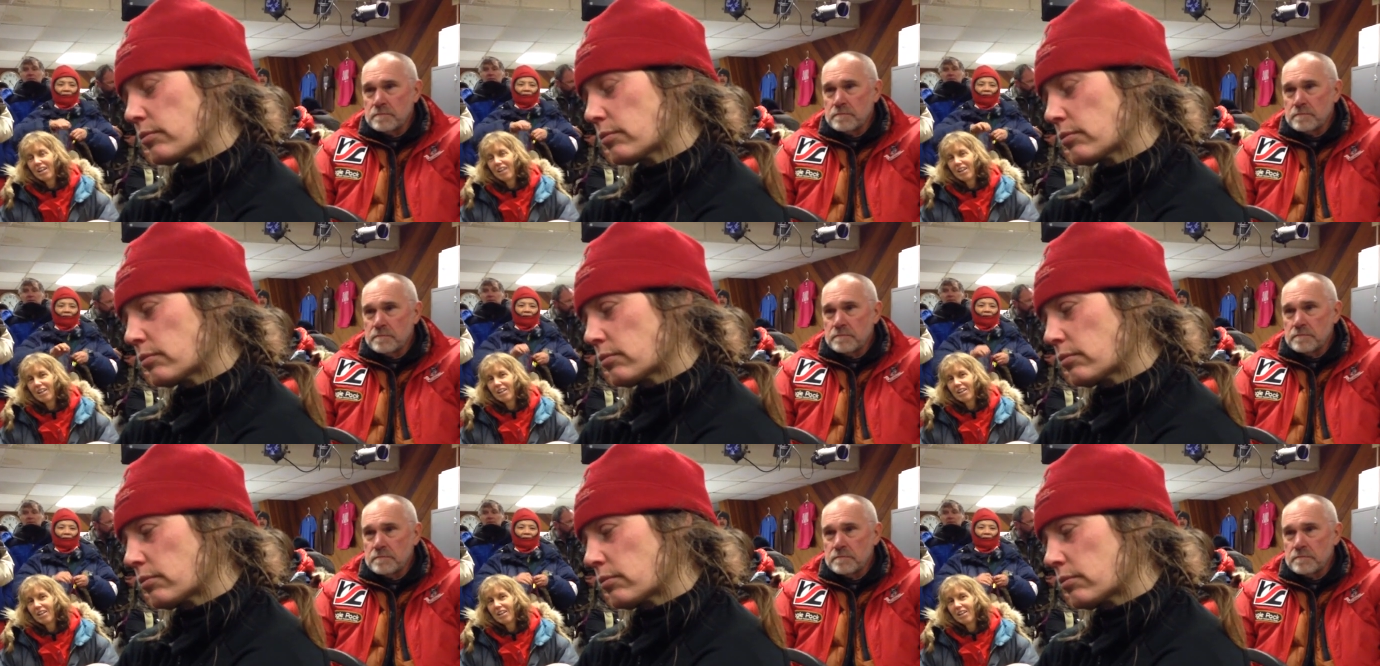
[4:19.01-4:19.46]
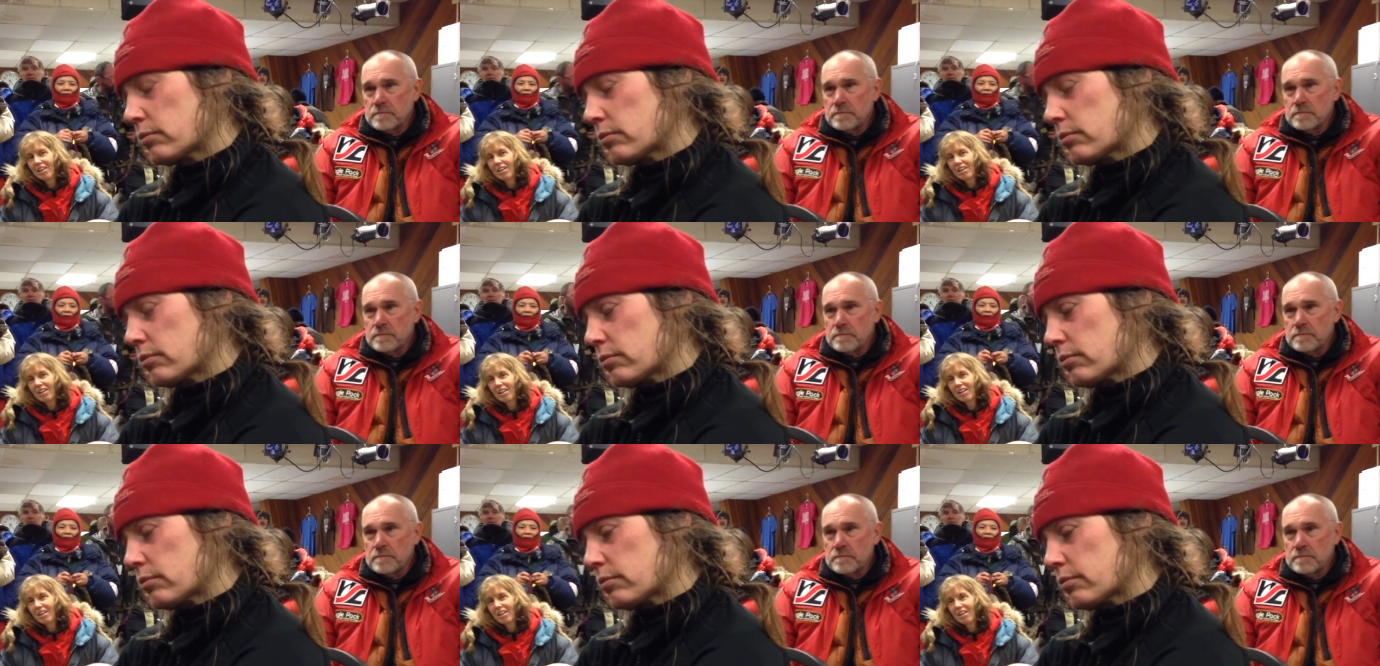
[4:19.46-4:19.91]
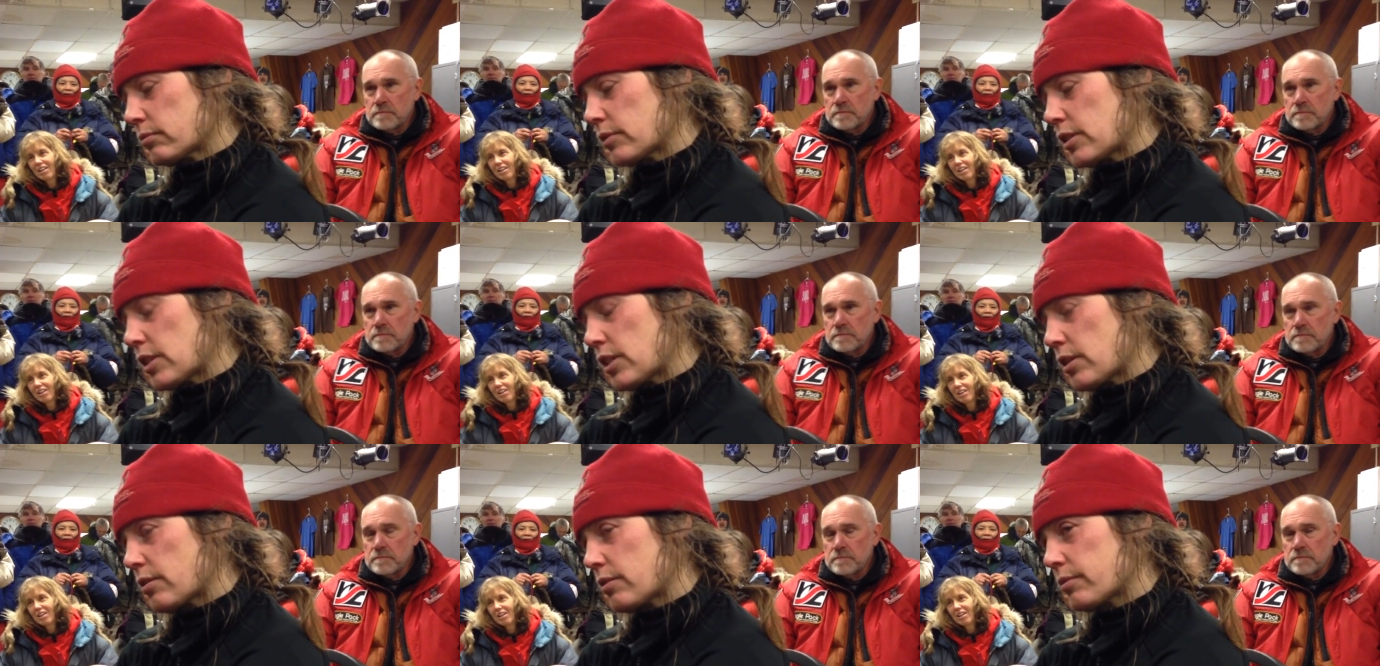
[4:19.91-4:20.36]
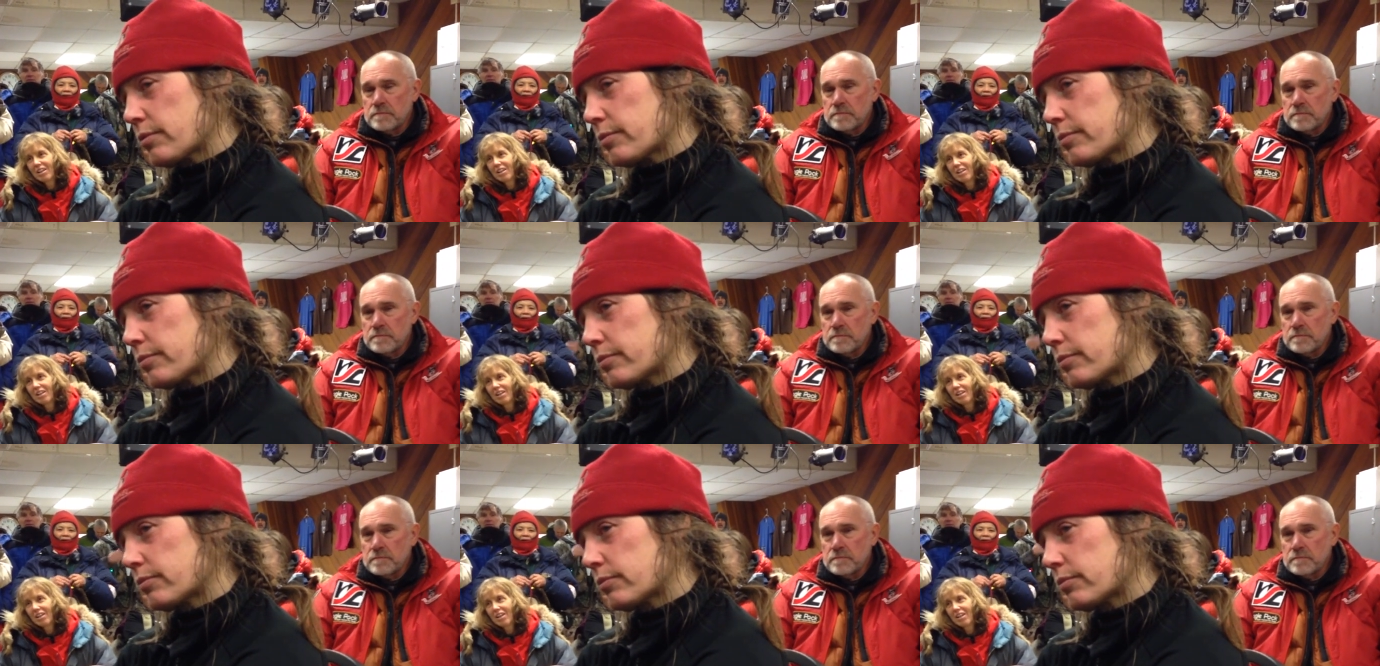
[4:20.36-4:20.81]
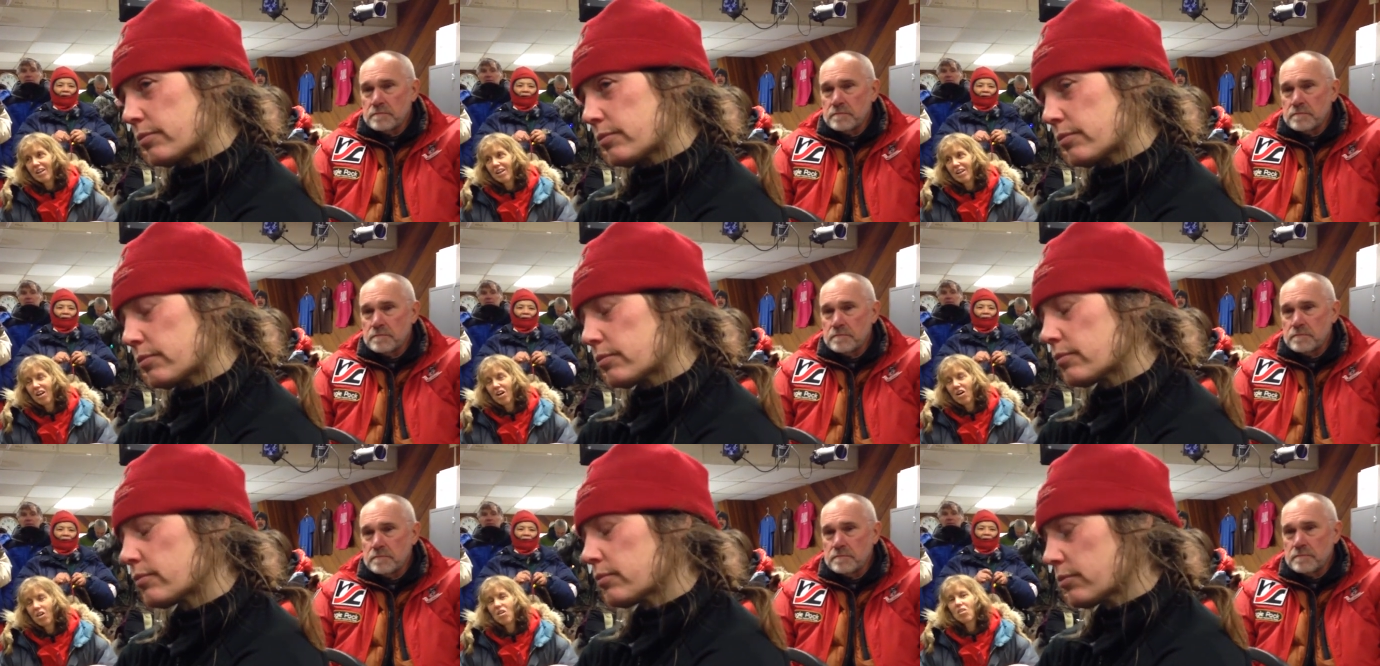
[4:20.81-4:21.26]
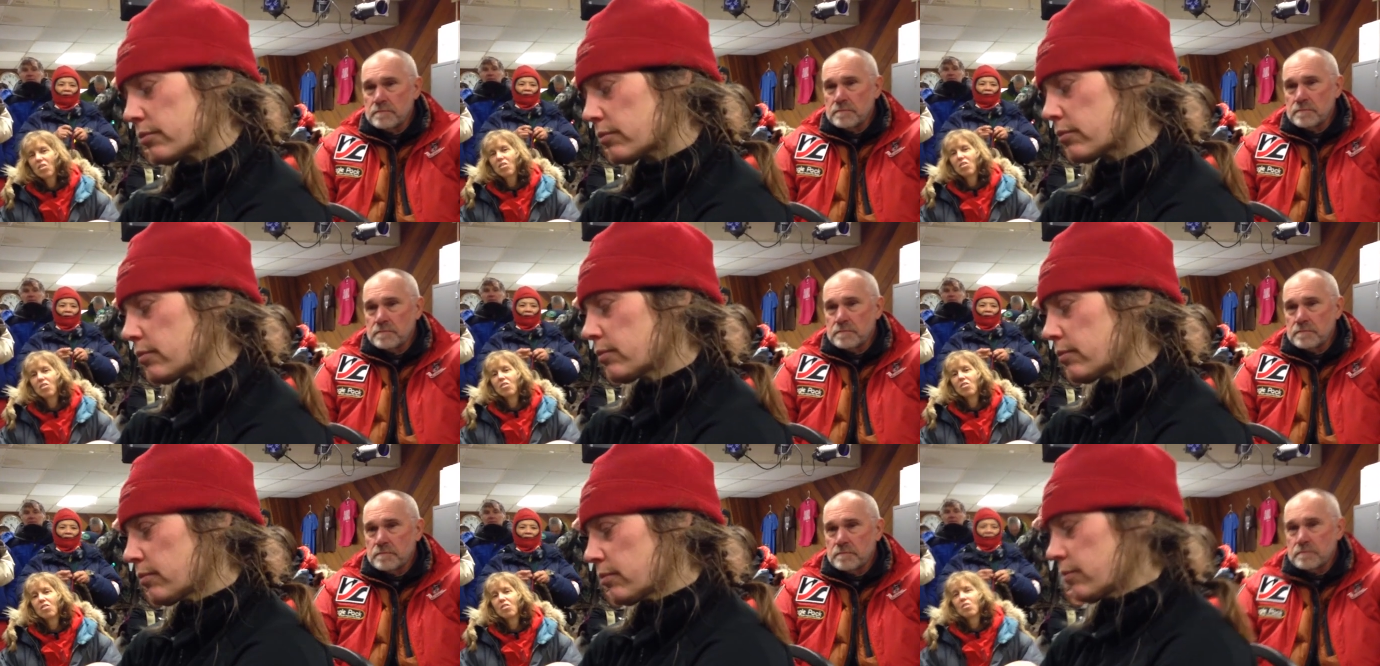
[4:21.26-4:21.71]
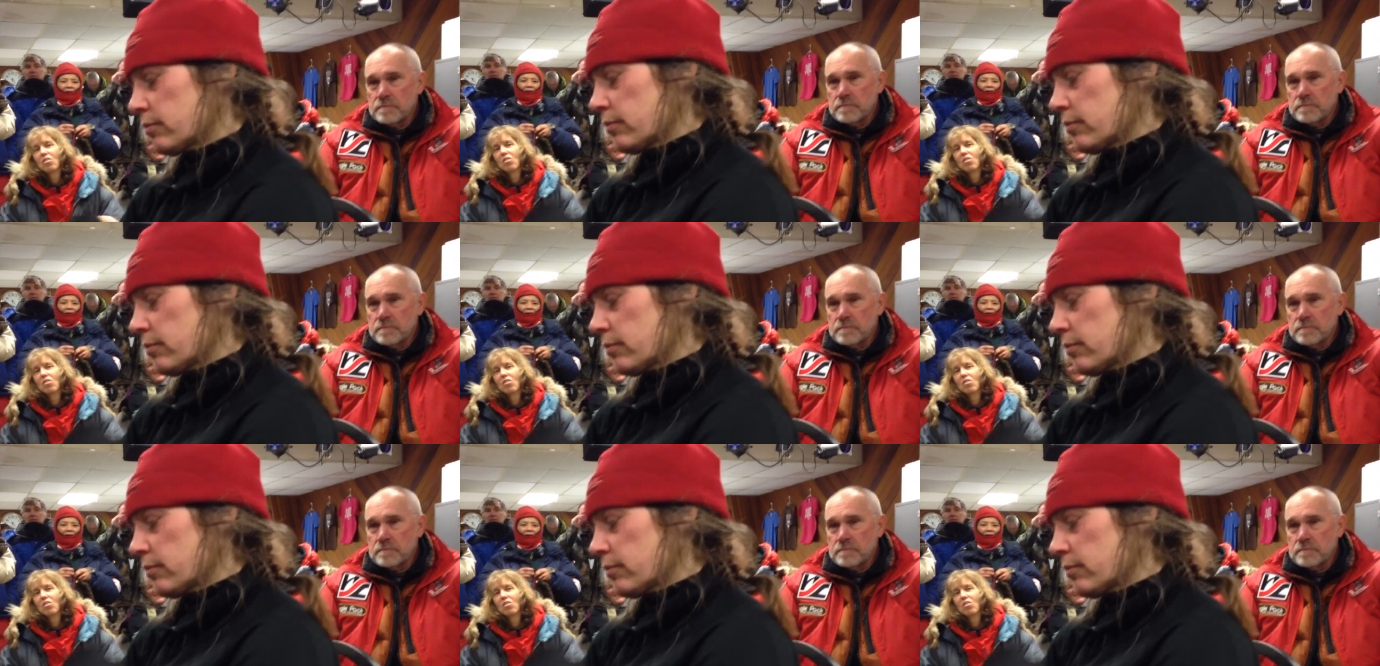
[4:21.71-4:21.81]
(no one is talking)